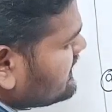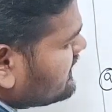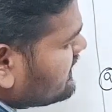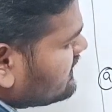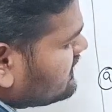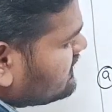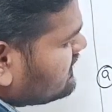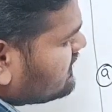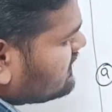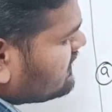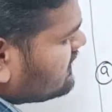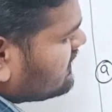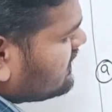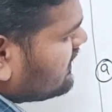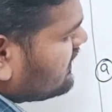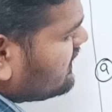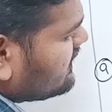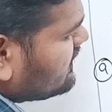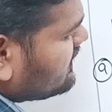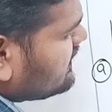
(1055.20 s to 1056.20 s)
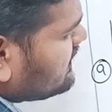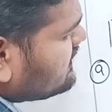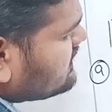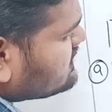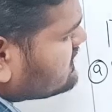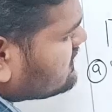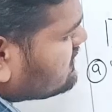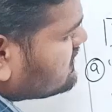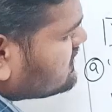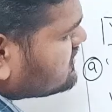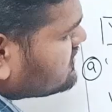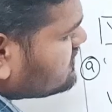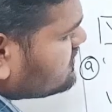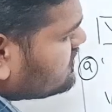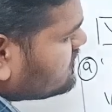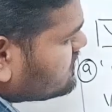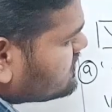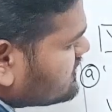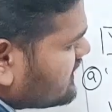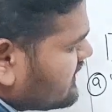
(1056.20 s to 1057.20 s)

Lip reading: second and t is equals to 2